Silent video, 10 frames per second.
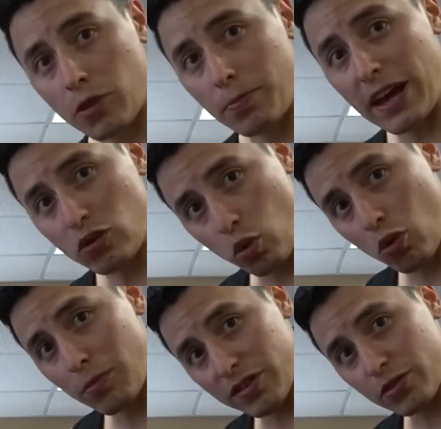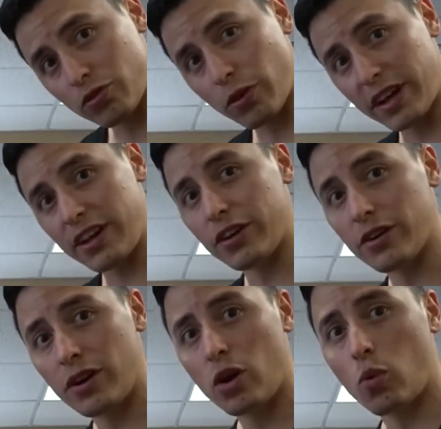pectoral muscles right
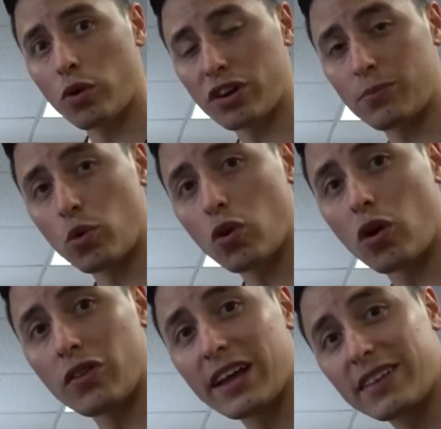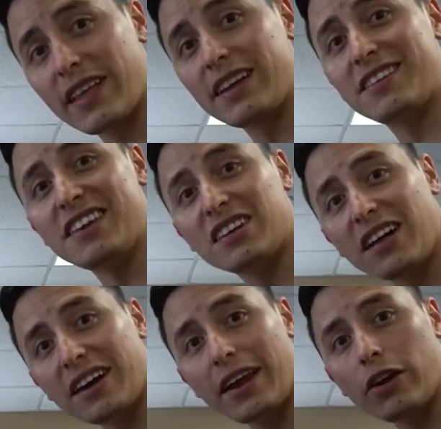here, working more on like that
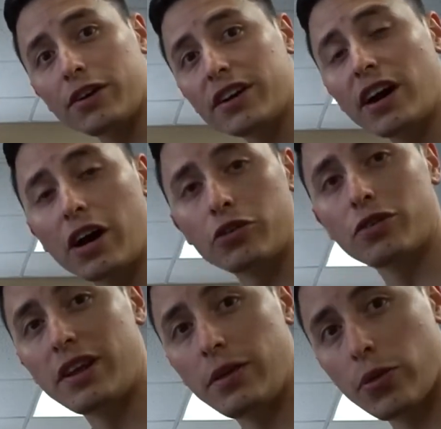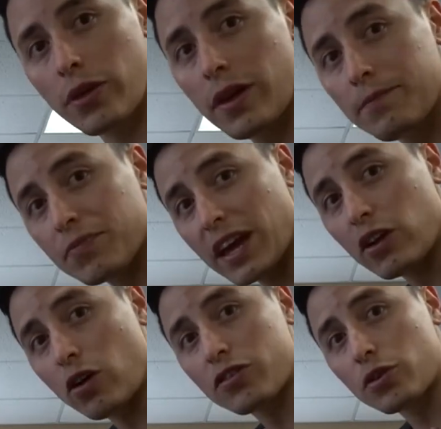decline area underneath,
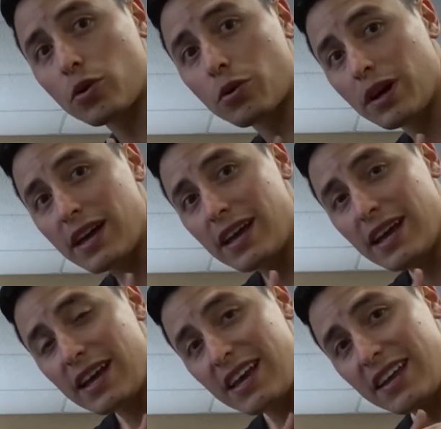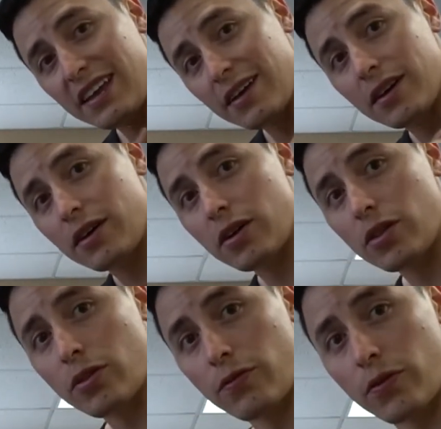and also hitting
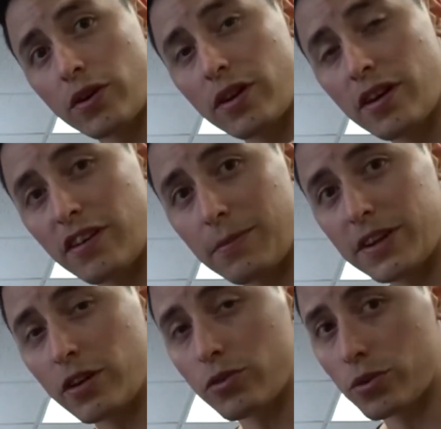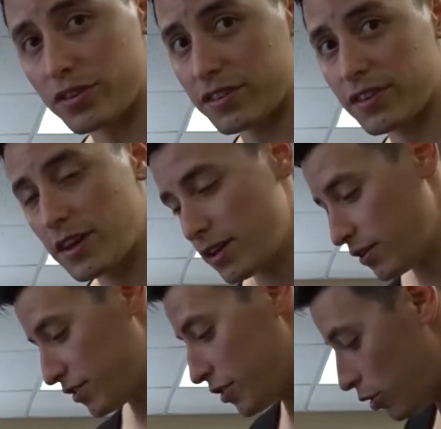the front of my deltoids.
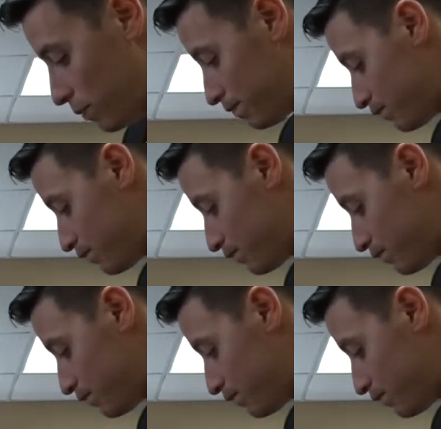So